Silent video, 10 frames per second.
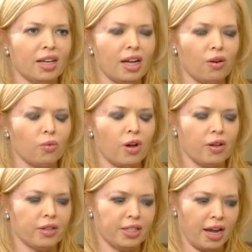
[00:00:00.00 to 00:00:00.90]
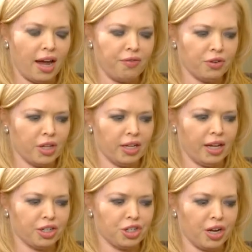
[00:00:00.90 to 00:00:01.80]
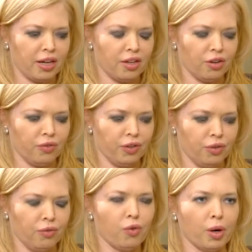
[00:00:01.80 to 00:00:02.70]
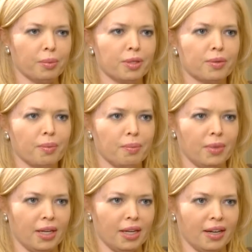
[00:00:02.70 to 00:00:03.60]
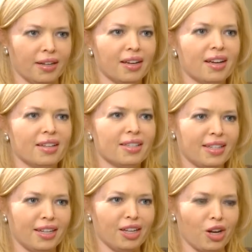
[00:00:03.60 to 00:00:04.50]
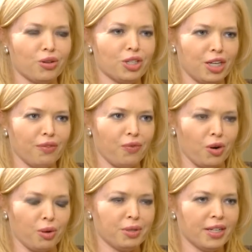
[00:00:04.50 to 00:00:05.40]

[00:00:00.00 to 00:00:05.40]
Now, uh, the day after the election, I interviewed Forbes Media CEO Steve Forbes.